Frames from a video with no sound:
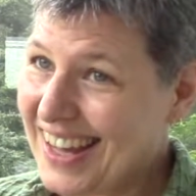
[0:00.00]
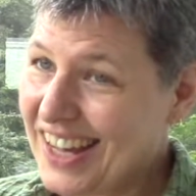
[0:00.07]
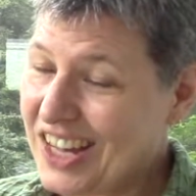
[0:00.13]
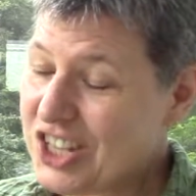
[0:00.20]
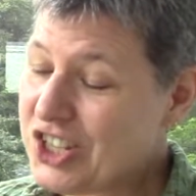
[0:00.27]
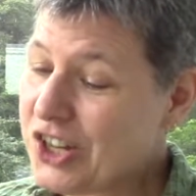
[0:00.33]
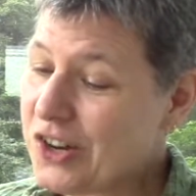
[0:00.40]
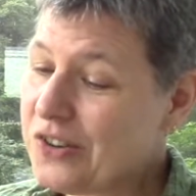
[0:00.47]

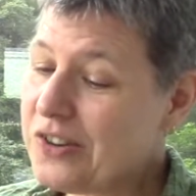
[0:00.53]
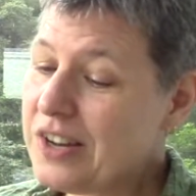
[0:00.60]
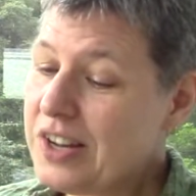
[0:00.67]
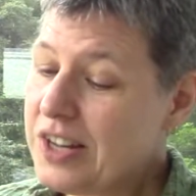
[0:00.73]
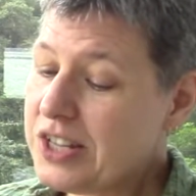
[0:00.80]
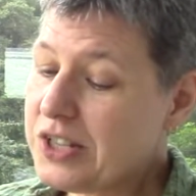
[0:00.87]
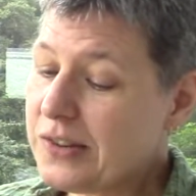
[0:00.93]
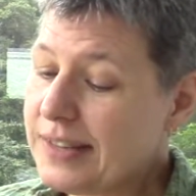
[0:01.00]
So
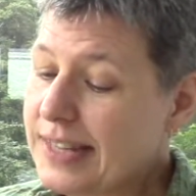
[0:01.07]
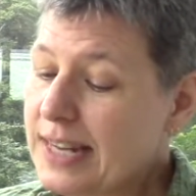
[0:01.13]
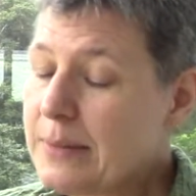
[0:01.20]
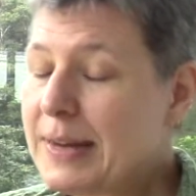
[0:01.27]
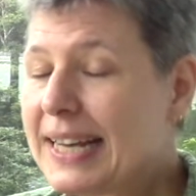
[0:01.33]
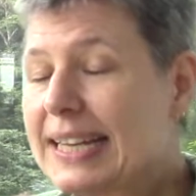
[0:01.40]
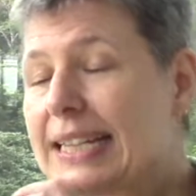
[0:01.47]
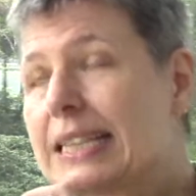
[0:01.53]
I think, I
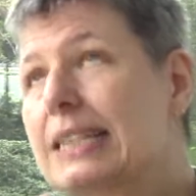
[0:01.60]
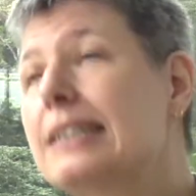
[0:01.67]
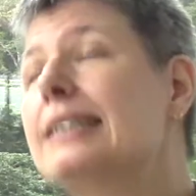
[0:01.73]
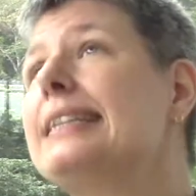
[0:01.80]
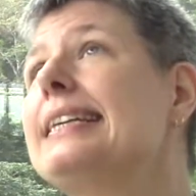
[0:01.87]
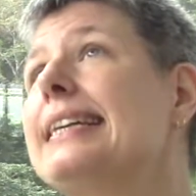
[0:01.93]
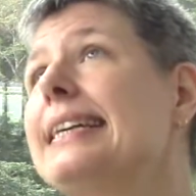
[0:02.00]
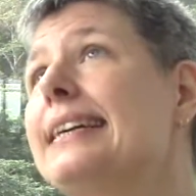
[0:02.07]
mean,
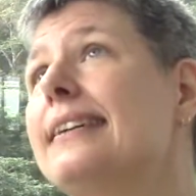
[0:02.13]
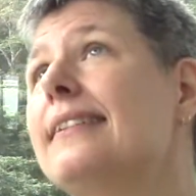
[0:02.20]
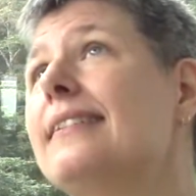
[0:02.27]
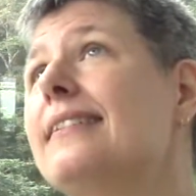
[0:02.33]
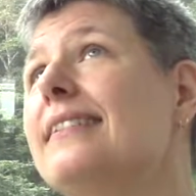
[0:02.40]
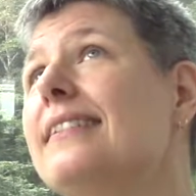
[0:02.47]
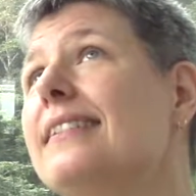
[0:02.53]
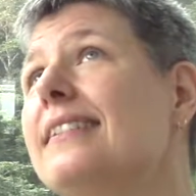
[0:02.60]
clearly
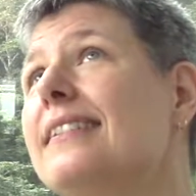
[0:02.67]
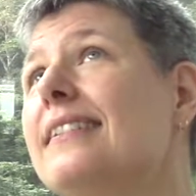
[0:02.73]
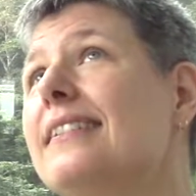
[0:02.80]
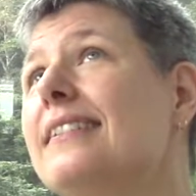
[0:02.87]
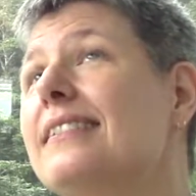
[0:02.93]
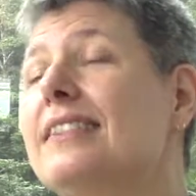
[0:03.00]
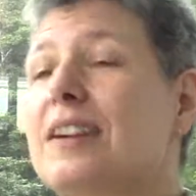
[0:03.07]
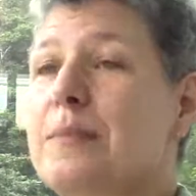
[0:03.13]

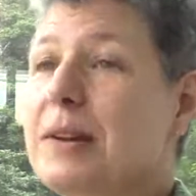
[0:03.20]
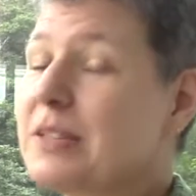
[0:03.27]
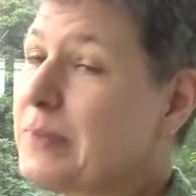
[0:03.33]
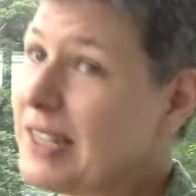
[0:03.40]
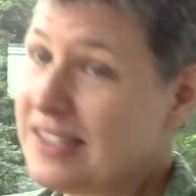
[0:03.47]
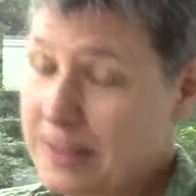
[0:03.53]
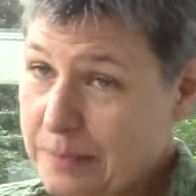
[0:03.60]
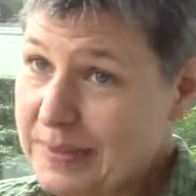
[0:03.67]
there must
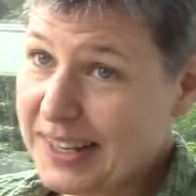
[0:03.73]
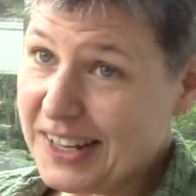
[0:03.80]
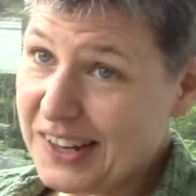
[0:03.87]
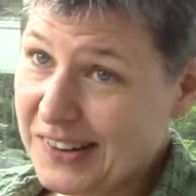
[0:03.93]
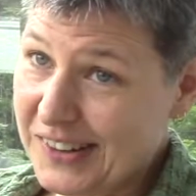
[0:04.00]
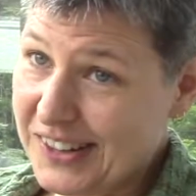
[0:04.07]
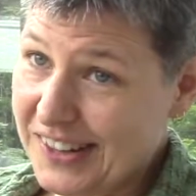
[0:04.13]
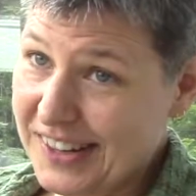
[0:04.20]
be something
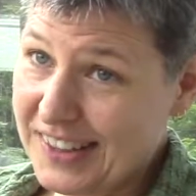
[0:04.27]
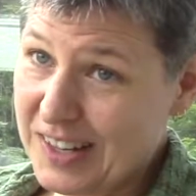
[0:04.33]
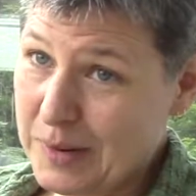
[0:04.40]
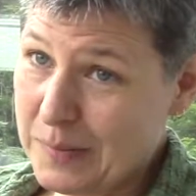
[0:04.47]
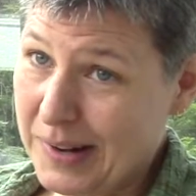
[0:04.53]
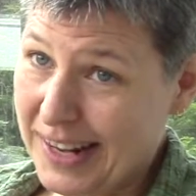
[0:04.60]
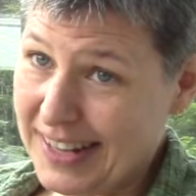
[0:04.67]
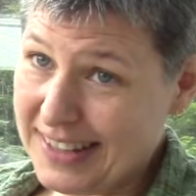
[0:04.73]
going on in their
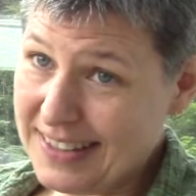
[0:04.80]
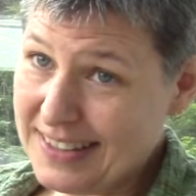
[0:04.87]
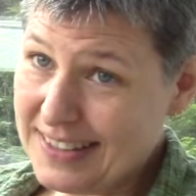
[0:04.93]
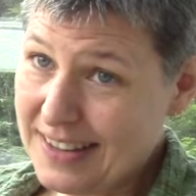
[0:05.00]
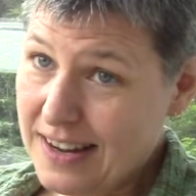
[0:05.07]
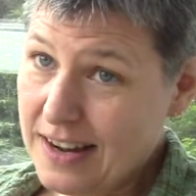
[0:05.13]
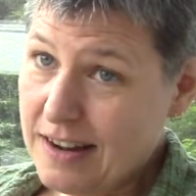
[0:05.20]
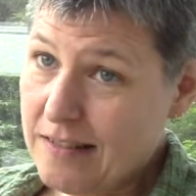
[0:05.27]

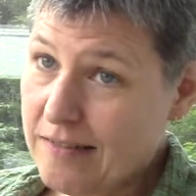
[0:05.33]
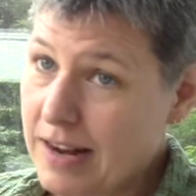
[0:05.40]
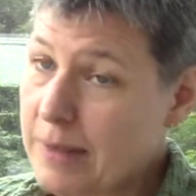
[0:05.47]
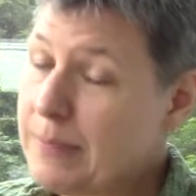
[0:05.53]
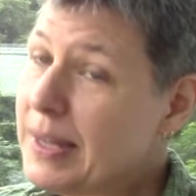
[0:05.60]
brains, right?